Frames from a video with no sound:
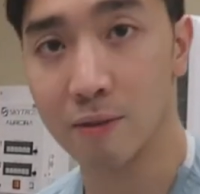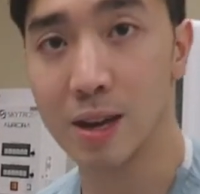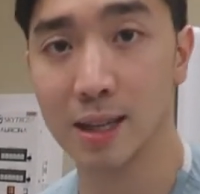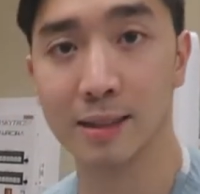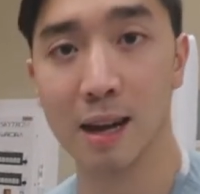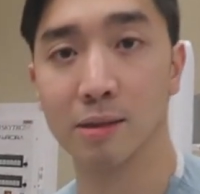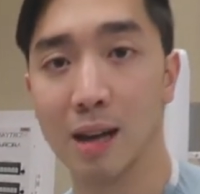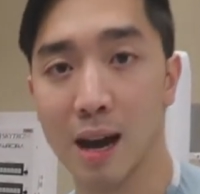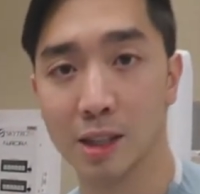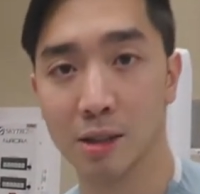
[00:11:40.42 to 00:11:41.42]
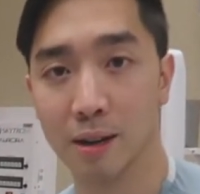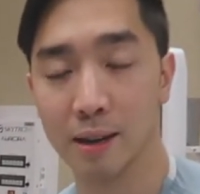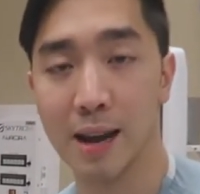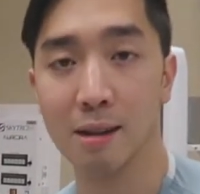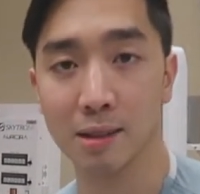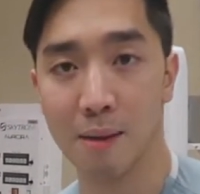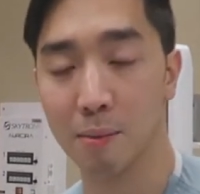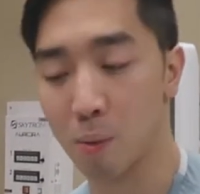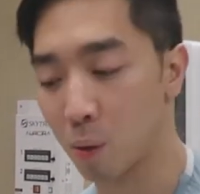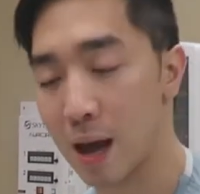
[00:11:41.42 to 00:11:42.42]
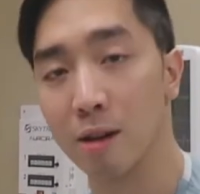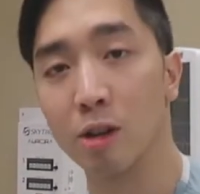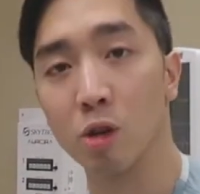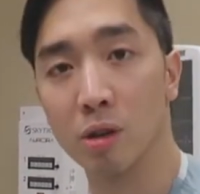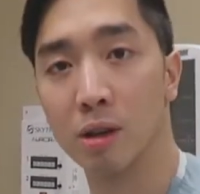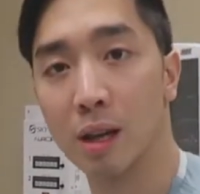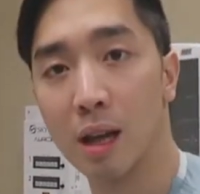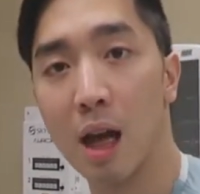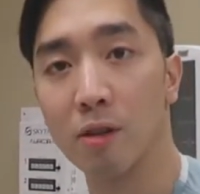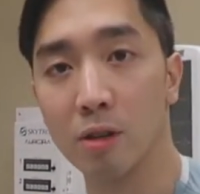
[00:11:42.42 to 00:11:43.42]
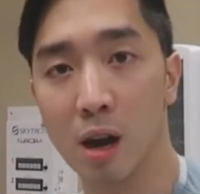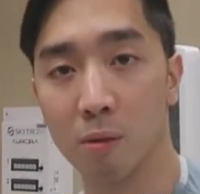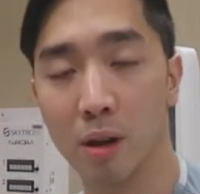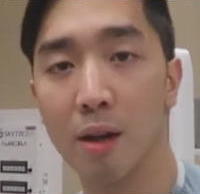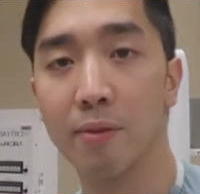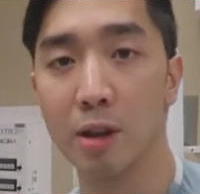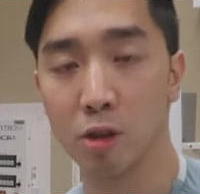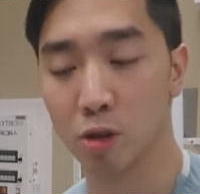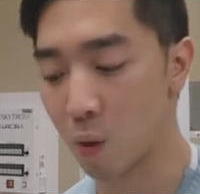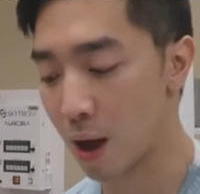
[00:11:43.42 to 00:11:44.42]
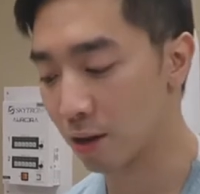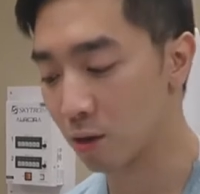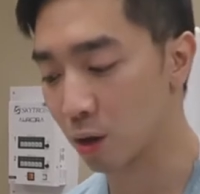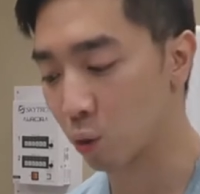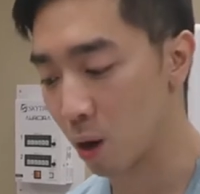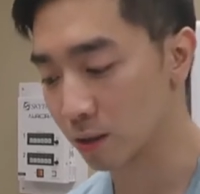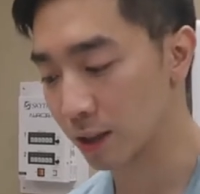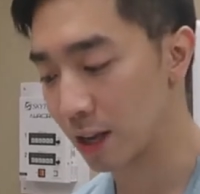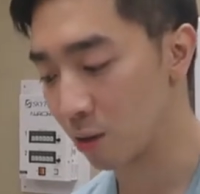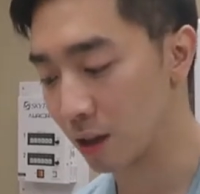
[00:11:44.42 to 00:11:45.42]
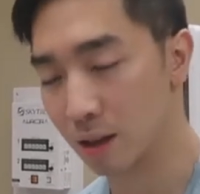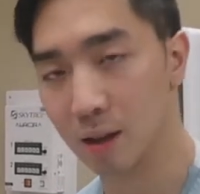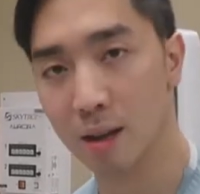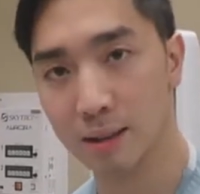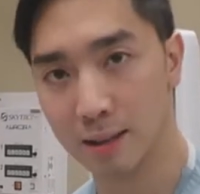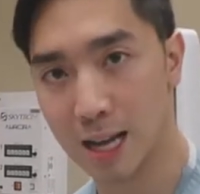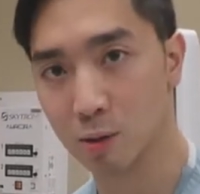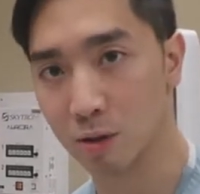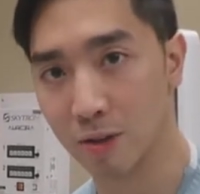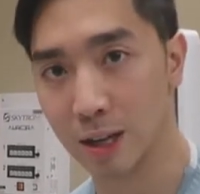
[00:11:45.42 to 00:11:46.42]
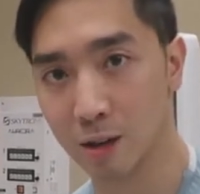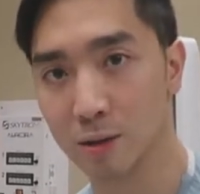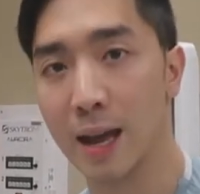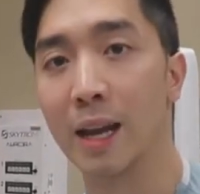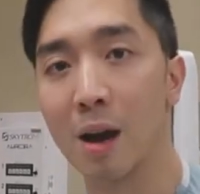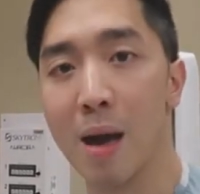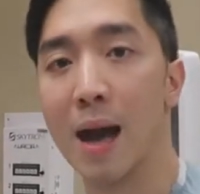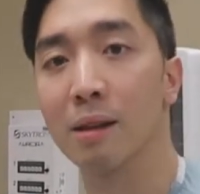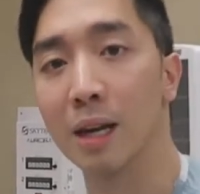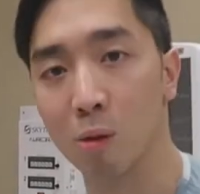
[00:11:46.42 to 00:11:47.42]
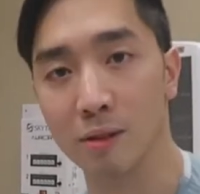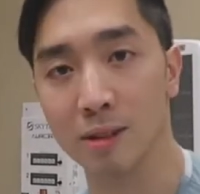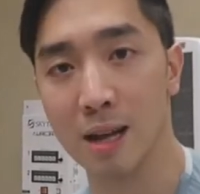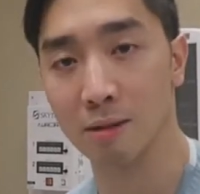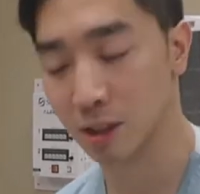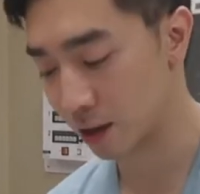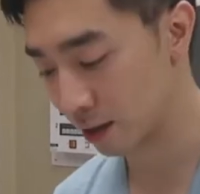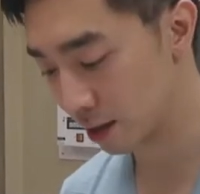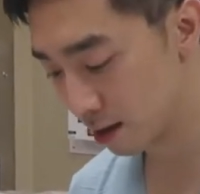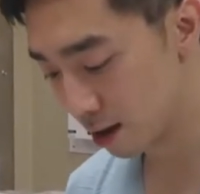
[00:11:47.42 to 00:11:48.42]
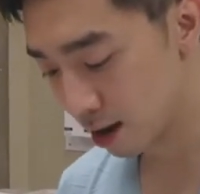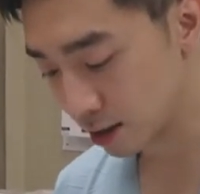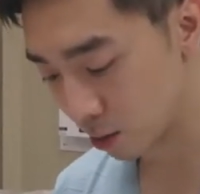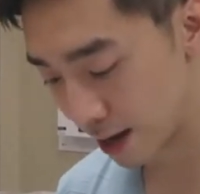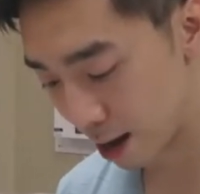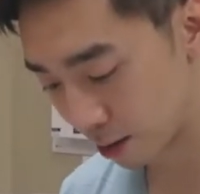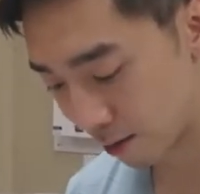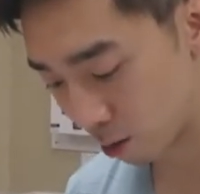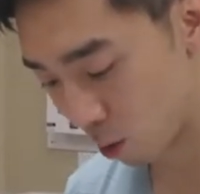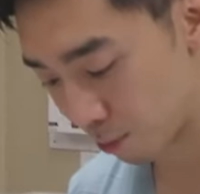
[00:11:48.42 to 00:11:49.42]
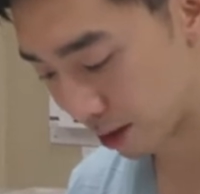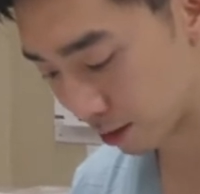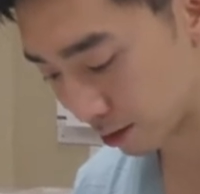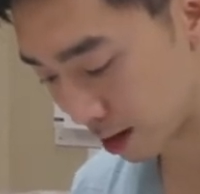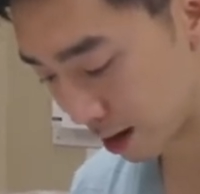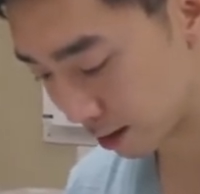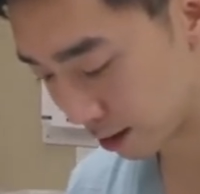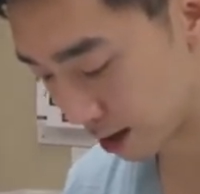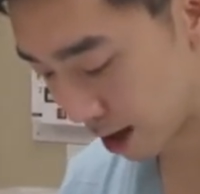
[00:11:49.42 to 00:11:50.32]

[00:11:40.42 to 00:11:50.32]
If you got a Snellen eye chart, now's the time to pull it out and use it. If you don't, then you just go ahead and do a gross acuity test with your fingers and come back later with a Snellen chart. So right now I'm going to cover one patient's eye.